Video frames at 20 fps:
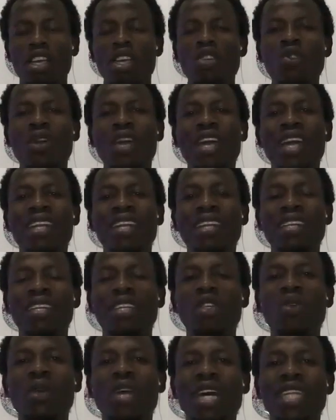You
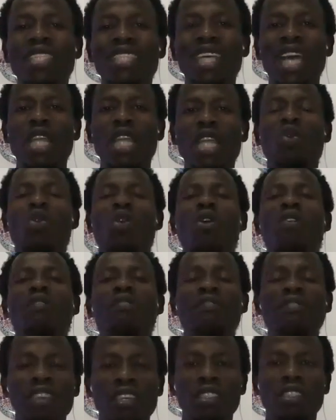can try to
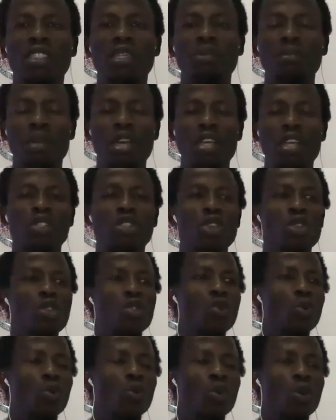convince the person
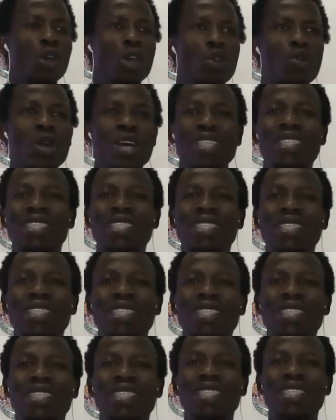you are
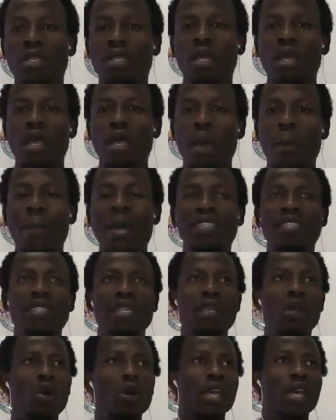staying with by
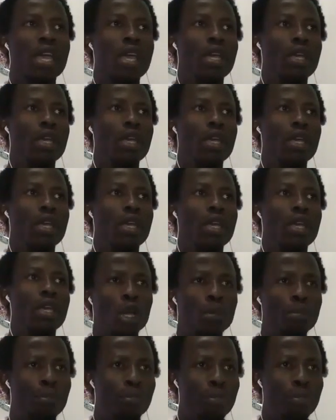saying, okay,
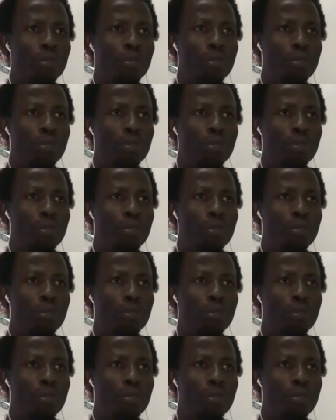don't buy